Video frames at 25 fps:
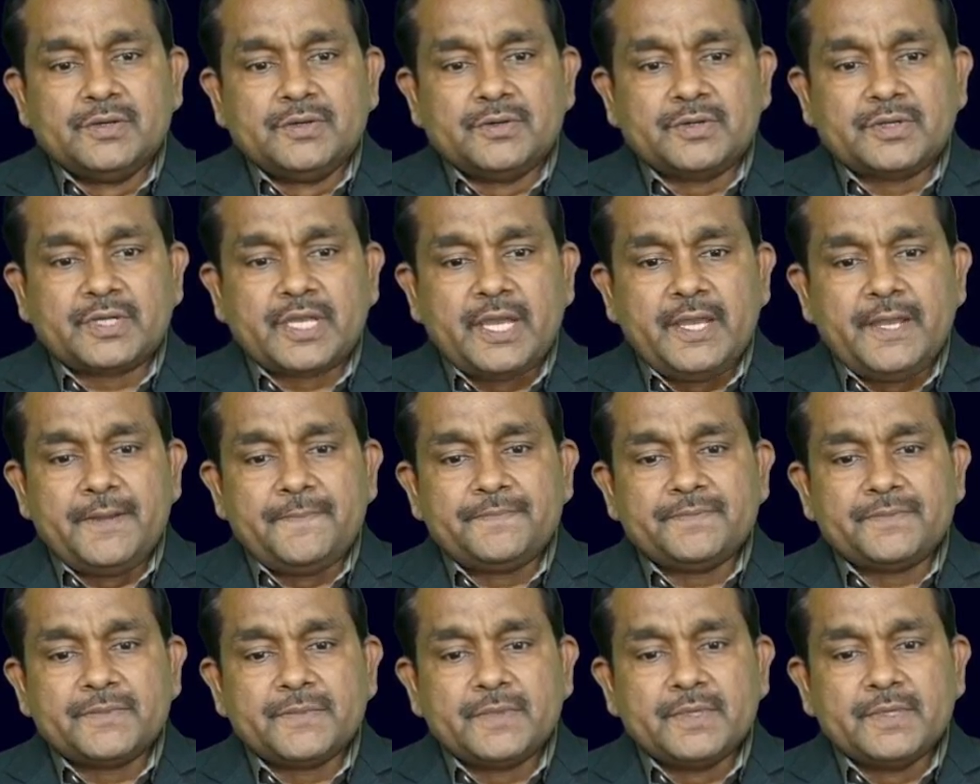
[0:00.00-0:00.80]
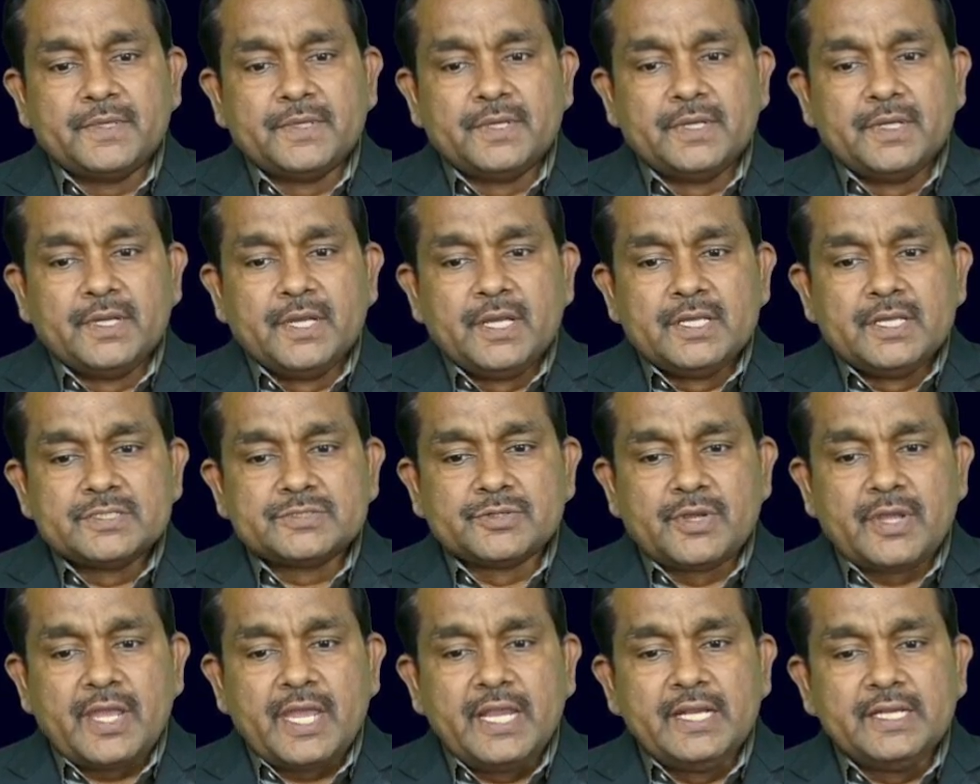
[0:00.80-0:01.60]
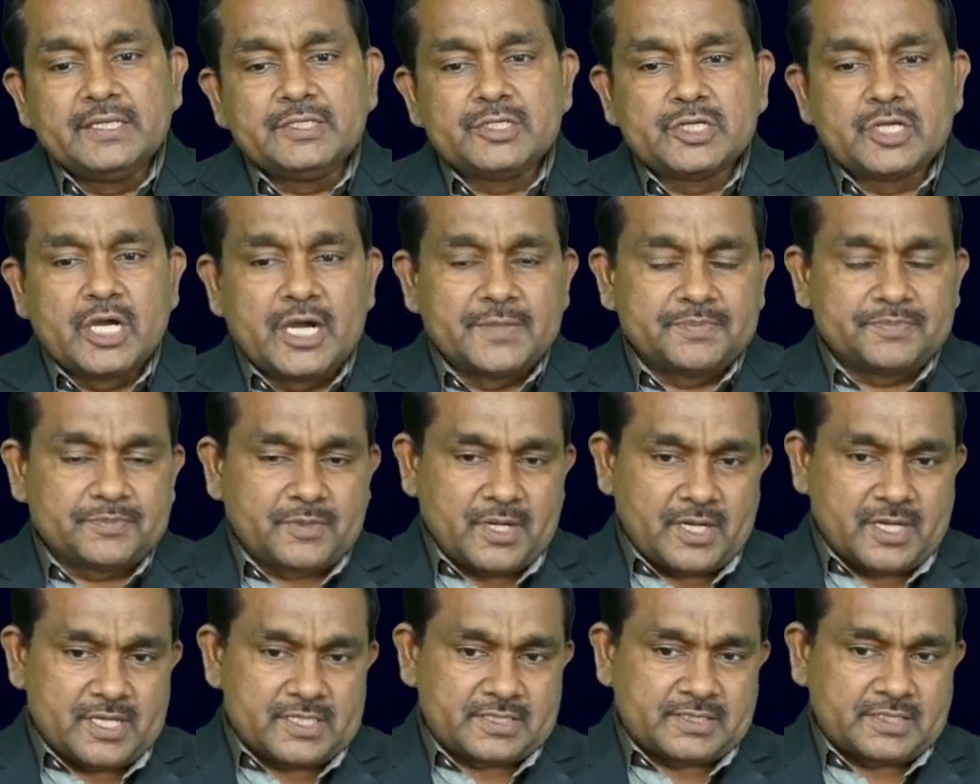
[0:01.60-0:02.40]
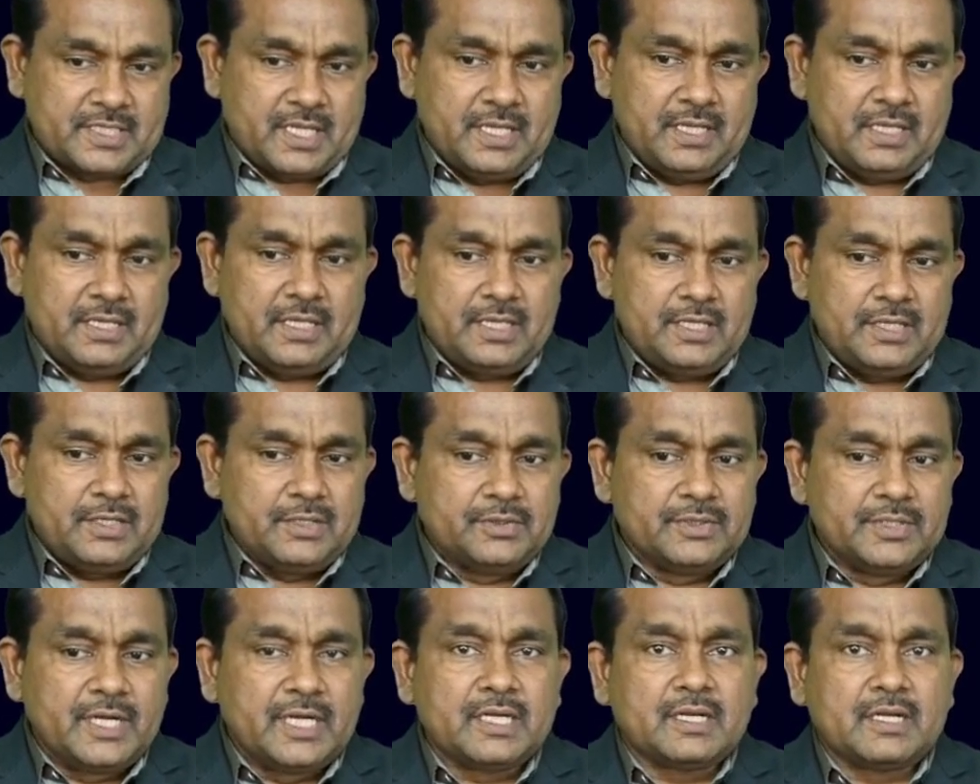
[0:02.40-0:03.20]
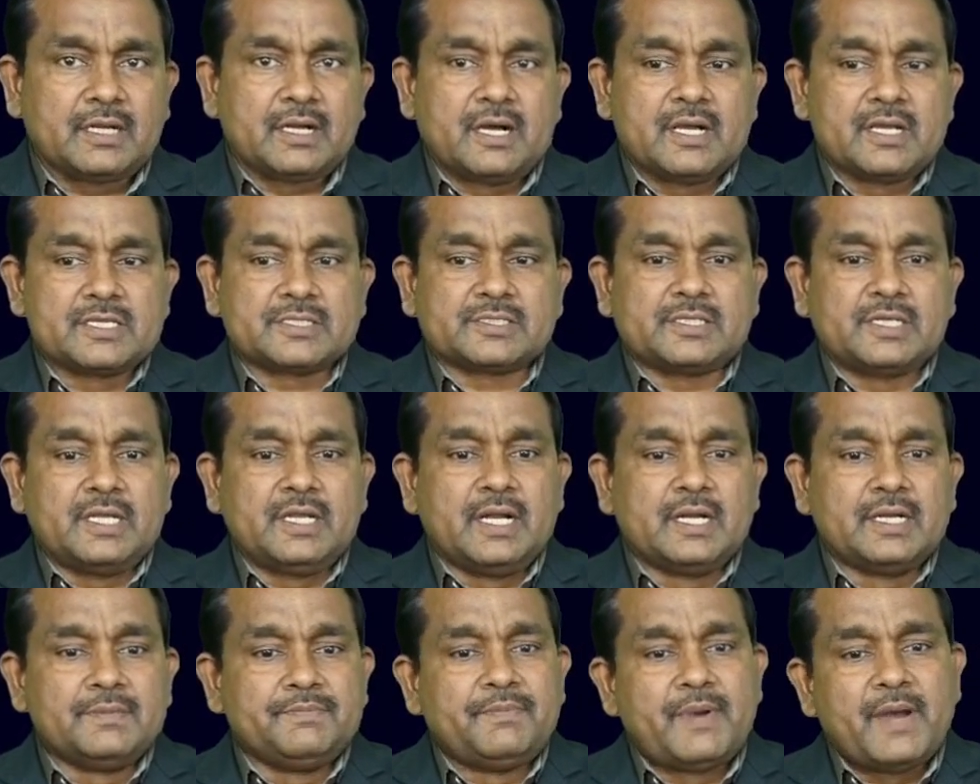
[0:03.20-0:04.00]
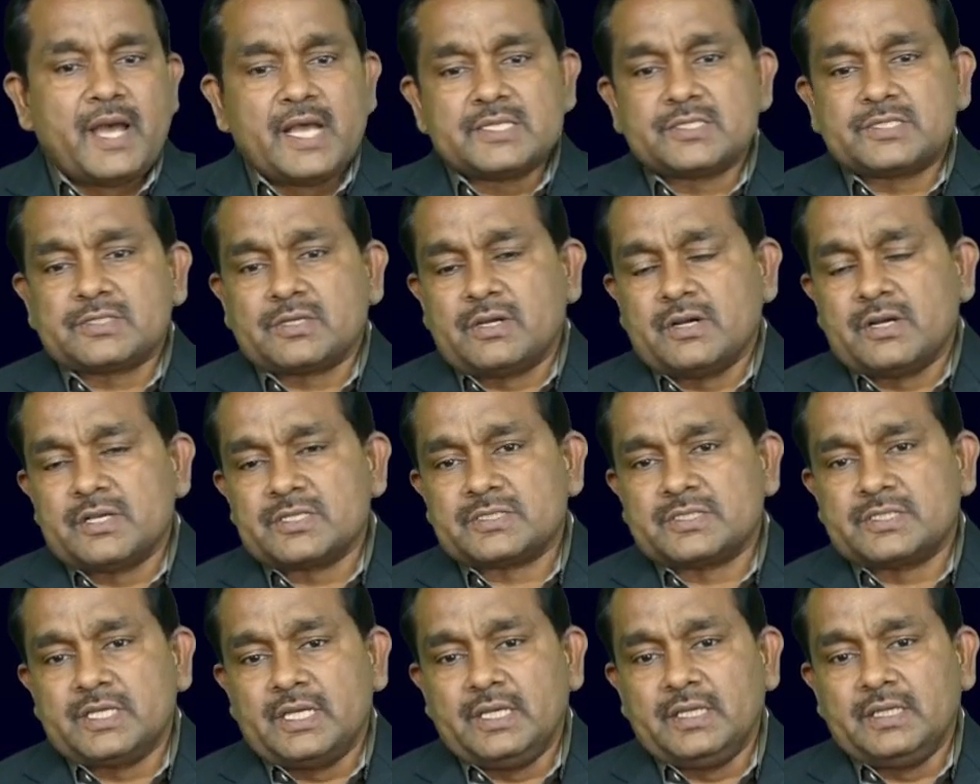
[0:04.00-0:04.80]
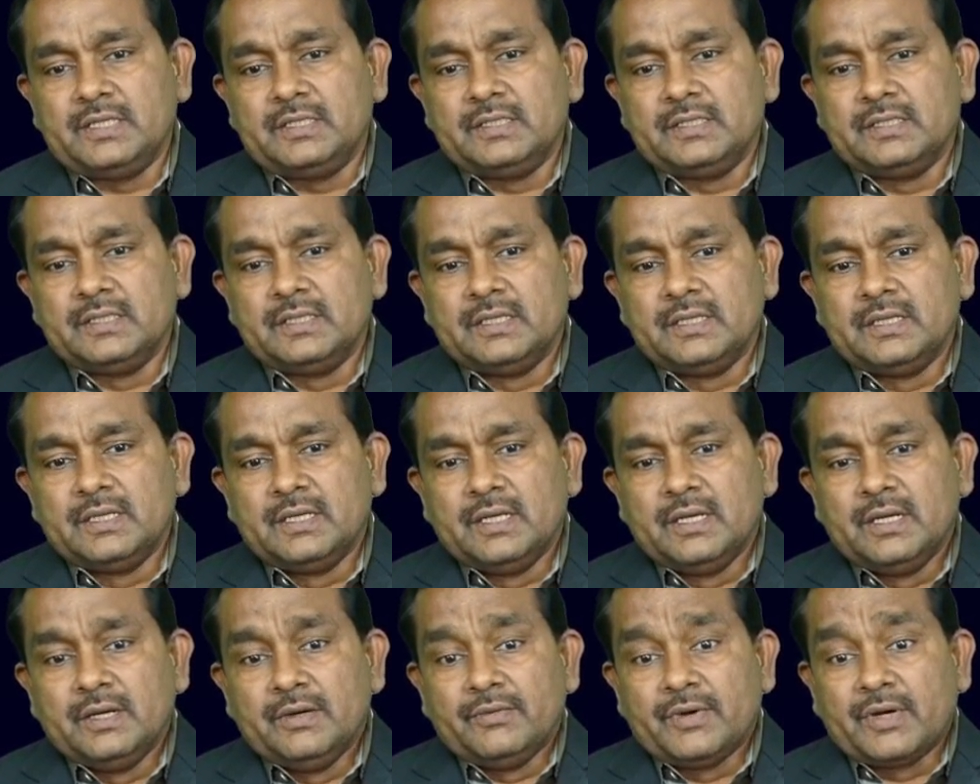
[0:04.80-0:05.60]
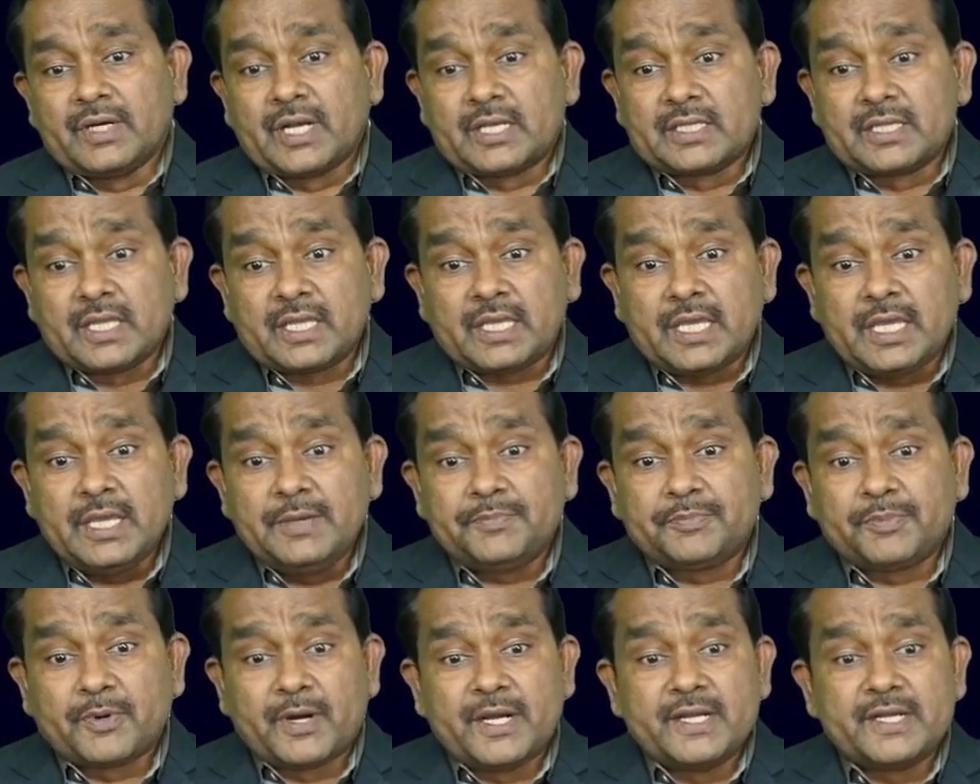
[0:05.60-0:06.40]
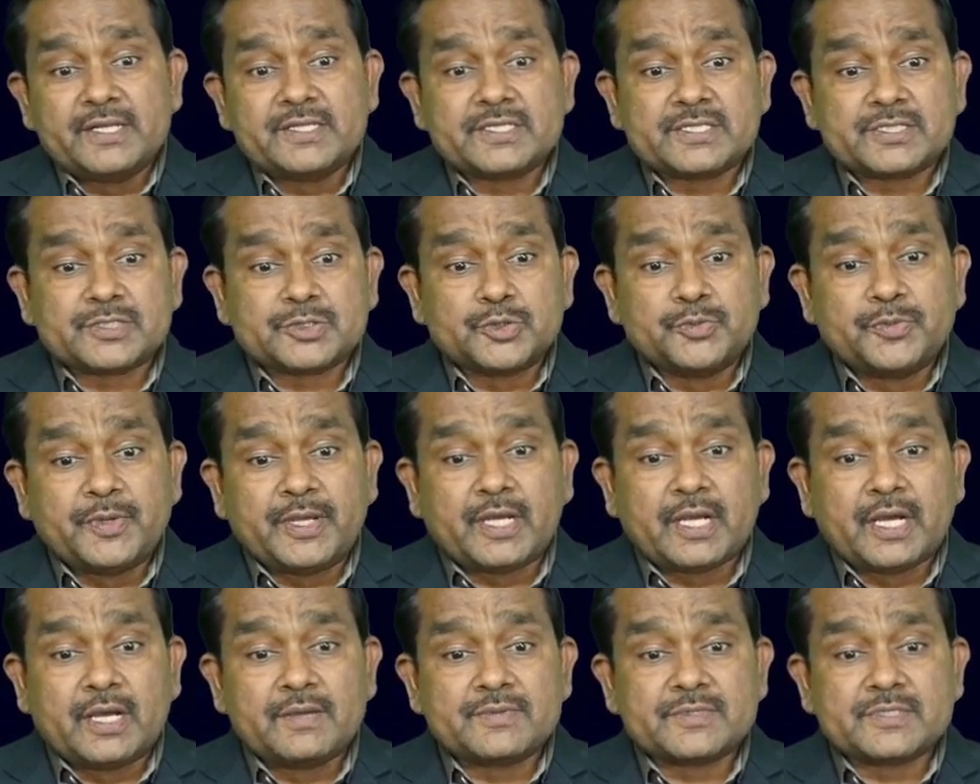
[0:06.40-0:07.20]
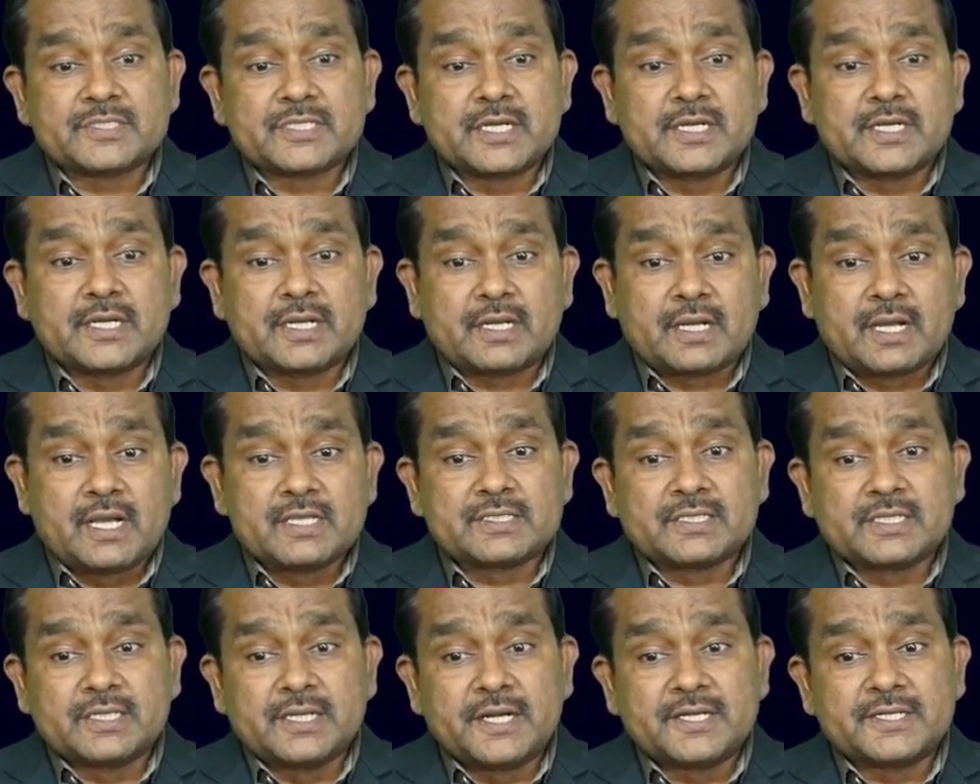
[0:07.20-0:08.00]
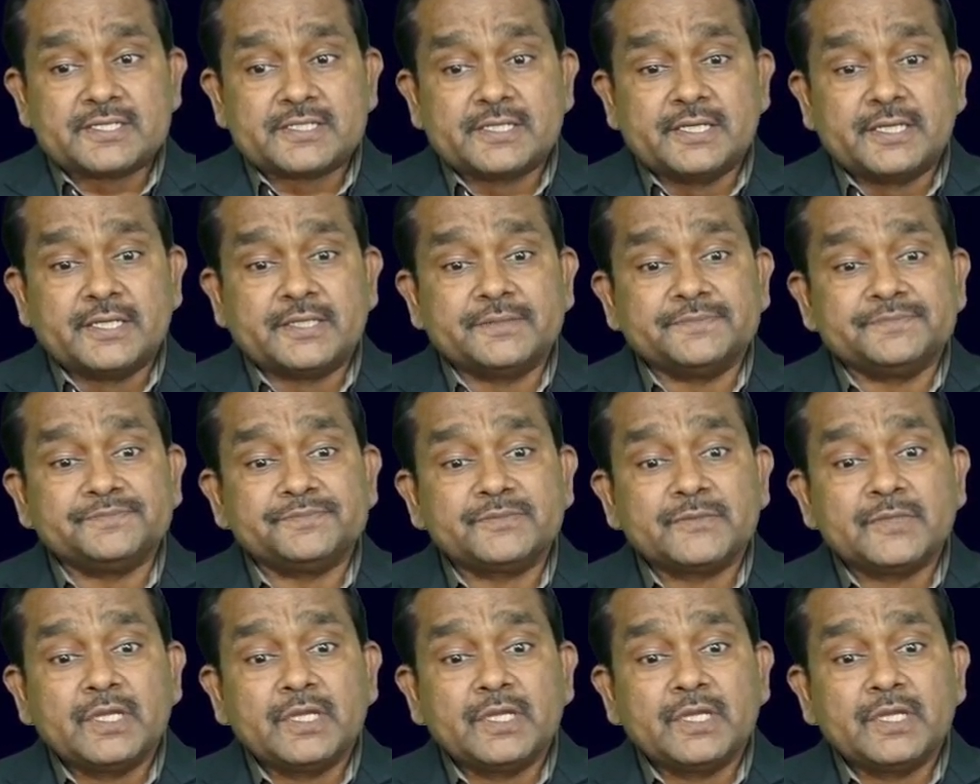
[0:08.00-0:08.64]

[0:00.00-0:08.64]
Okay. So, in job costing, unit costing and batch costing, what are the key points to be considered, sir?